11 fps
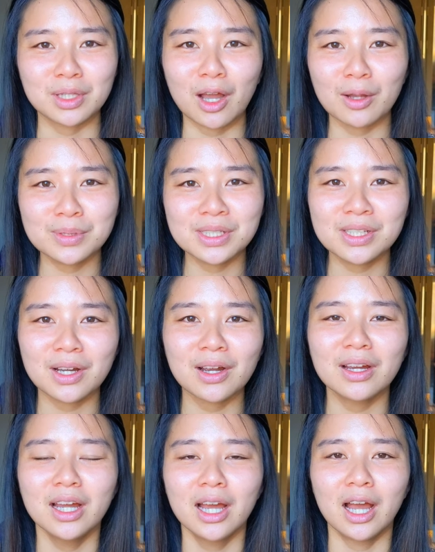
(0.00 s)
and what the options
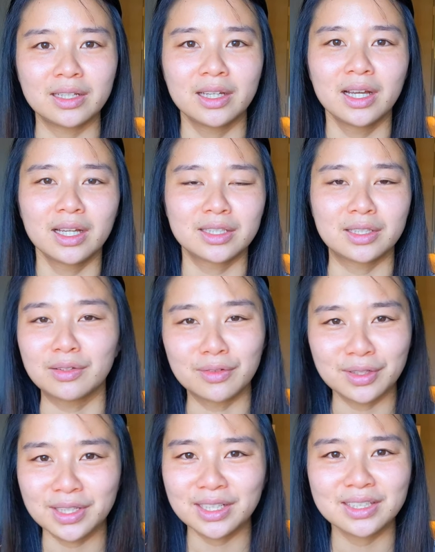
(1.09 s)
are and
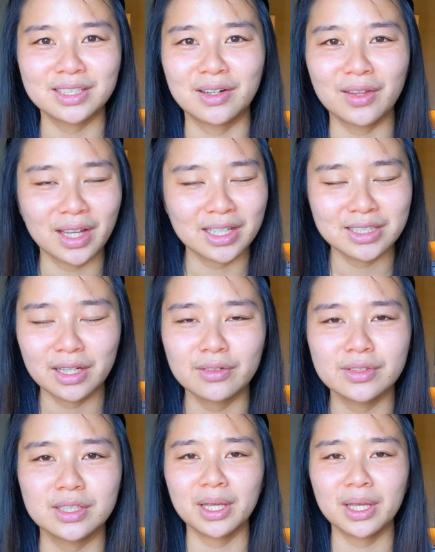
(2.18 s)
deliveries and all that stuff.